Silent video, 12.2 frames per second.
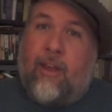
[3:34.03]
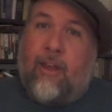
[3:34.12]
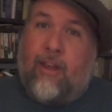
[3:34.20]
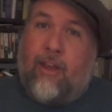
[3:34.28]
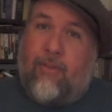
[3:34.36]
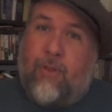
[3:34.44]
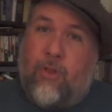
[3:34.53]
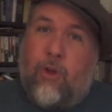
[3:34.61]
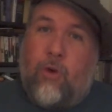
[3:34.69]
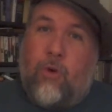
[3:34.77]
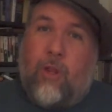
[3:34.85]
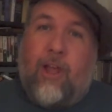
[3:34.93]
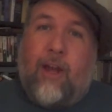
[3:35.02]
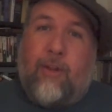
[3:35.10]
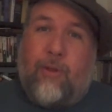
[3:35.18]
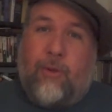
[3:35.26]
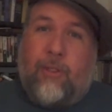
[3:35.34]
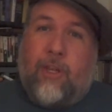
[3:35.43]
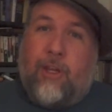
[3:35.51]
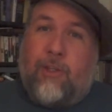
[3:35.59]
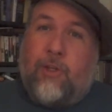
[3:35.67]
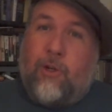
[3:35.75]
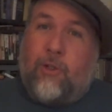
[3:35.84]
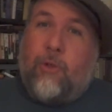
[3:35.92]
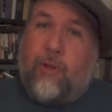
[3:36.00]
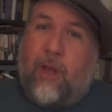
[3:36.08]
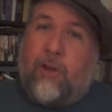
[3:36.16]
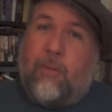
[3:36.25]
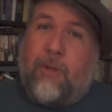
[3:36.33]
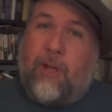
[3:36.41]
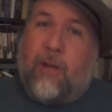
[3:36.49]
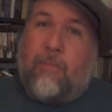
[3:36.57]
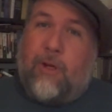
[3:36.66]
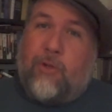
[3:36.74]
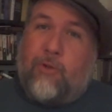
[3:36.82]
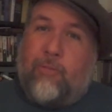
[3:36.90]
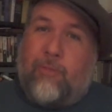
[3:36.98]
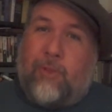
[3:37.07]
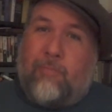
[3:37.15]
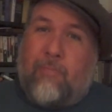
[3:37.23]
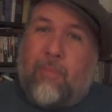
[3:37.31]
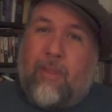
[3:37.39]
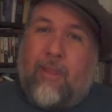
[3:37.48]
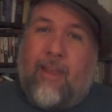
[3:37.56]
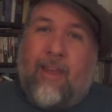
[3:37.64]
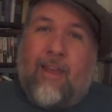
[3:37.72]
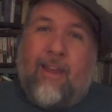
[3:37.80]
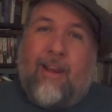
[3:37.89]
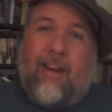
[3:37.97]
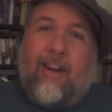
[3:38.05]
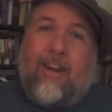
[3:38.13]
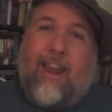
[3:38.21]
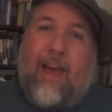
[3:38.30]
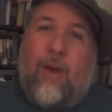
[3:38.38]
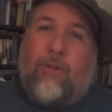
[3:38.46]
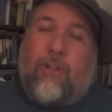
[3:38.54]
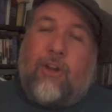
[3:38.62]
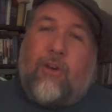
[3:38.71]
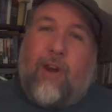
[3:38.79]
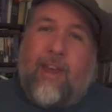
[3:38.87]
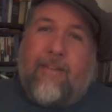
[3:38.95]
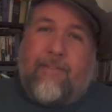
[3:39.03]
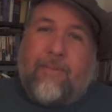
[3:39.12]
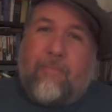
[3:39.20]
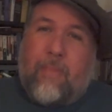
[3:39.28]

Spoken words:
even though a lot of those kids are too young to be on mushrooms. Now, de Creft